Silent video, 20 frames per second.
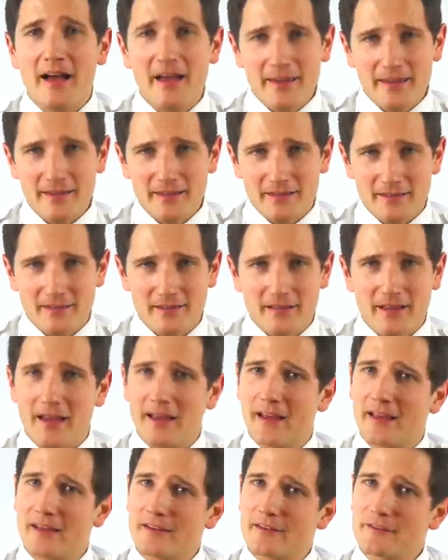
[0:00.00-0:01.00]
idle
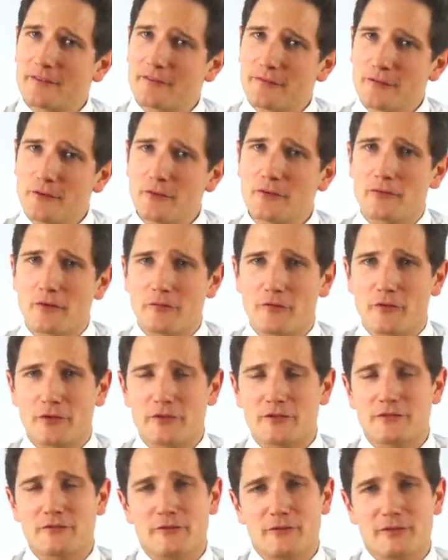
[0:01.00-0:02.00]
and full
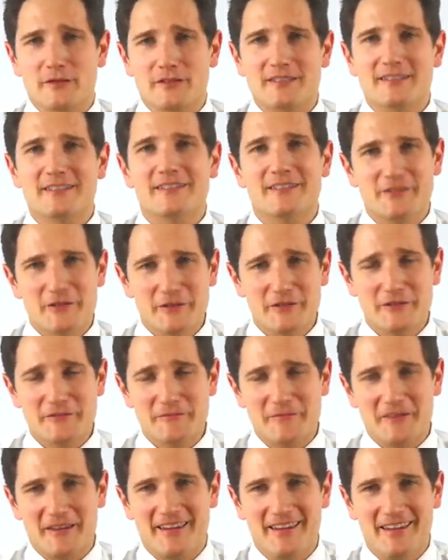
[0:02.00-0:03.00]
reverse thrust,
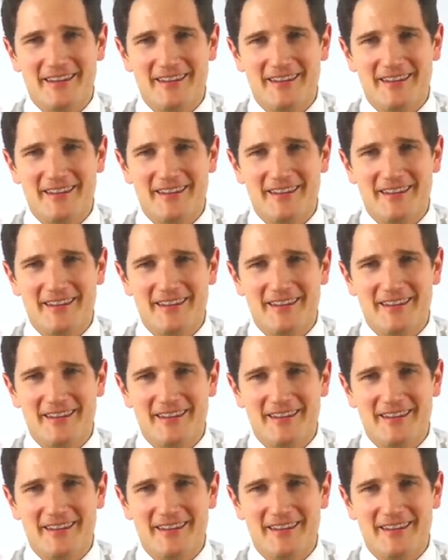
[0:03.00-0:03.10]
trust me.